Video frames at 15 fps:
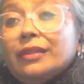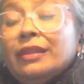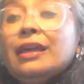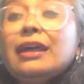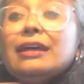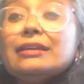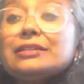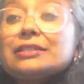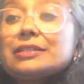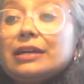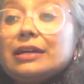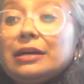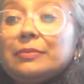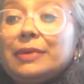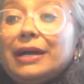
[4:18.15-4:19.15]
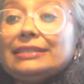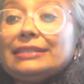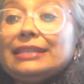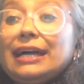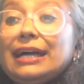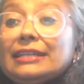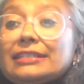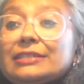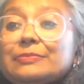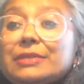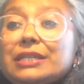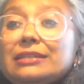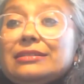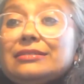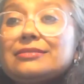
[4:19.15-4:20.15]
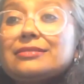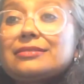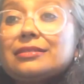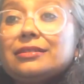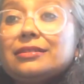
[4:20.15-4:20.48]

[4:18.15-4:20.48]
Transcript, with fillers: And by that, it means,